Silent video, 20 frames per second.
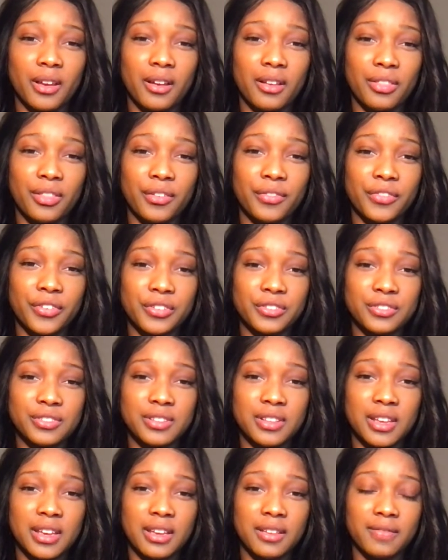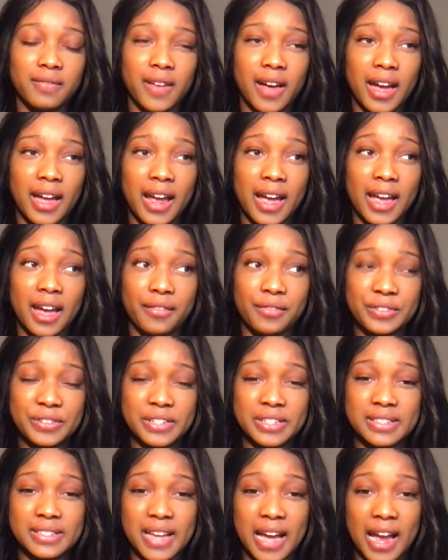The first thing that I ever
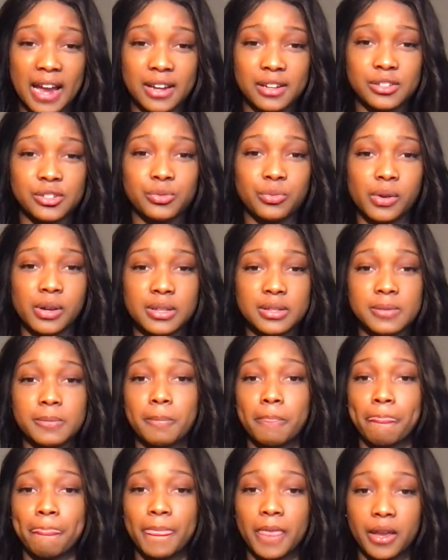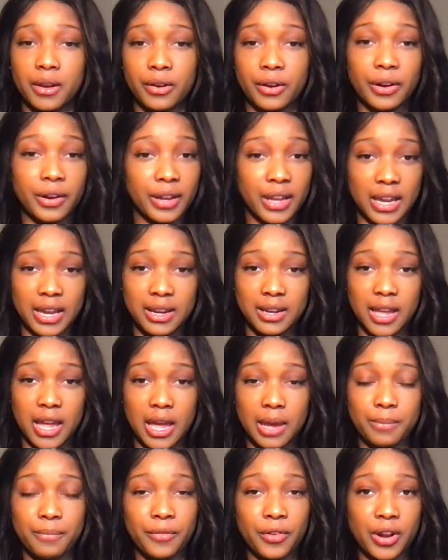designed was an arcade
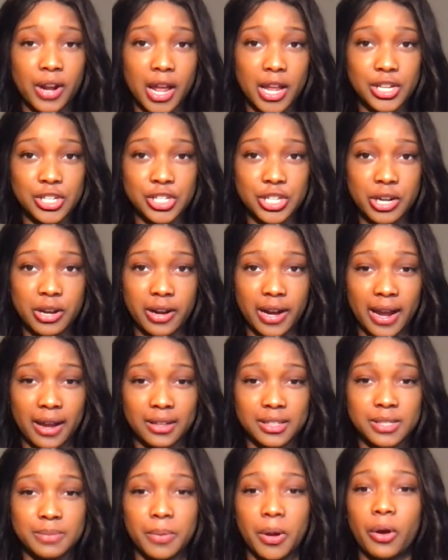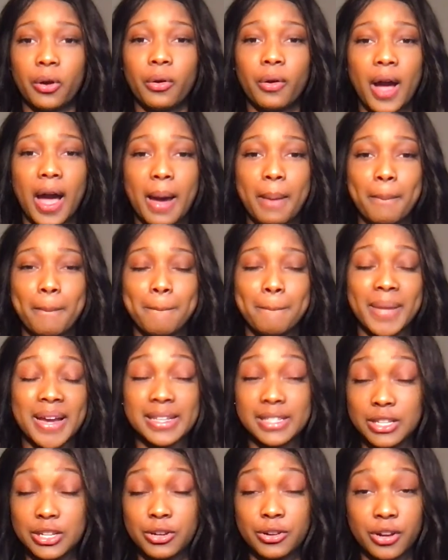game for an engineering expo at my
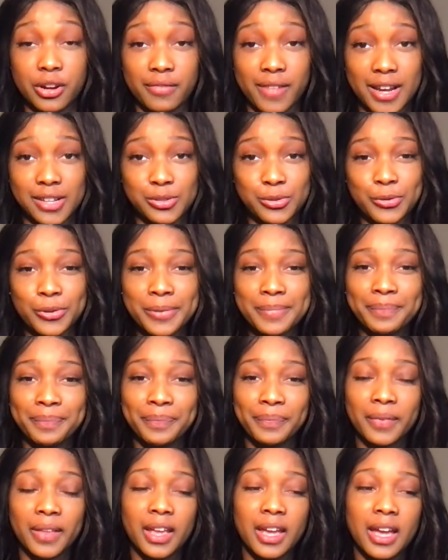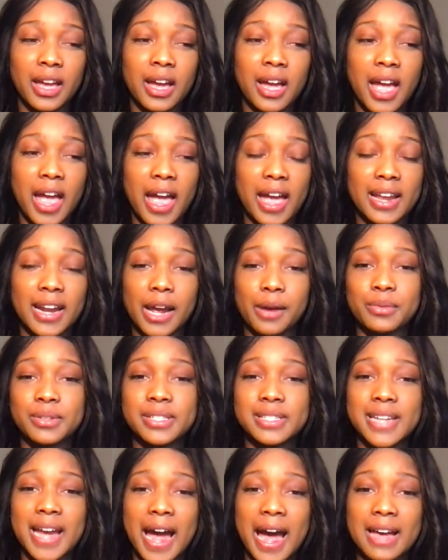senior year of high school. And I was
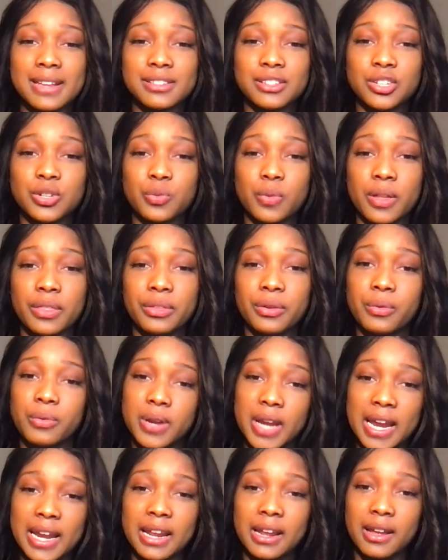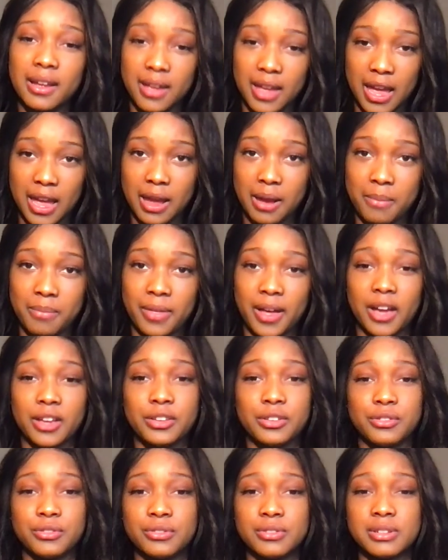tasked with creating a game that
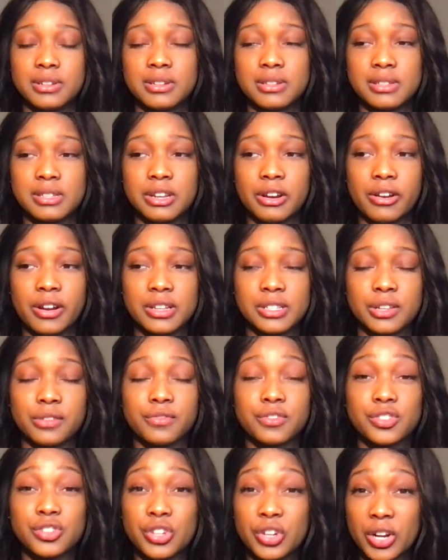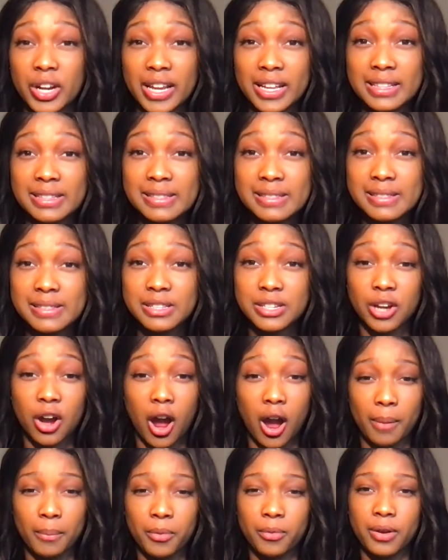used a series of circuits to
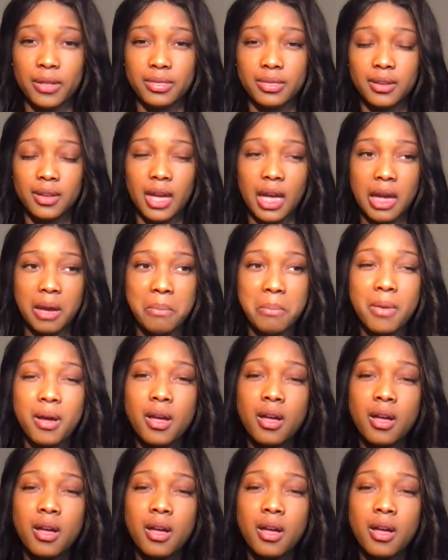operate the game.